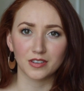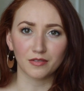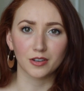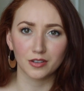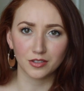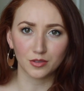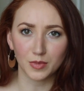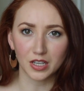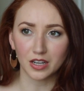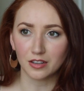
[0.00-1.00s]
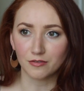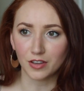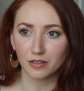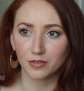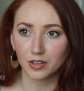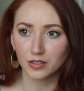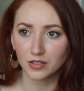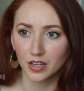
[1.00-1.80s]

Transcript: never going to do me any favors.